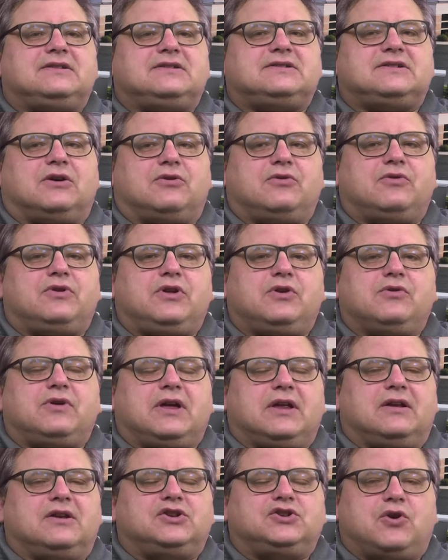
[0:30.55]
So you
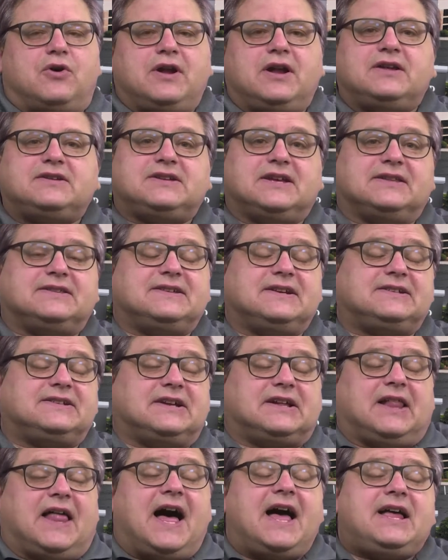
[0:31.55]
can join us at 6
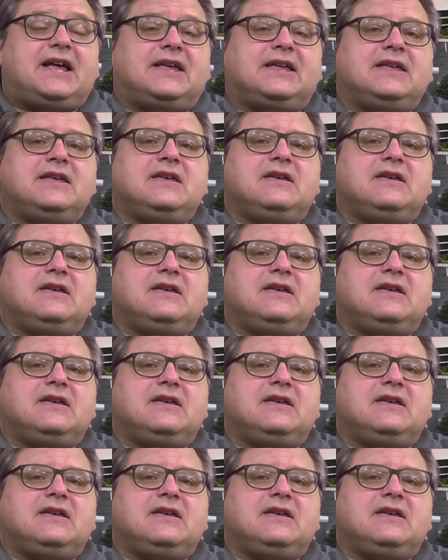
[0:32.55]
o'clock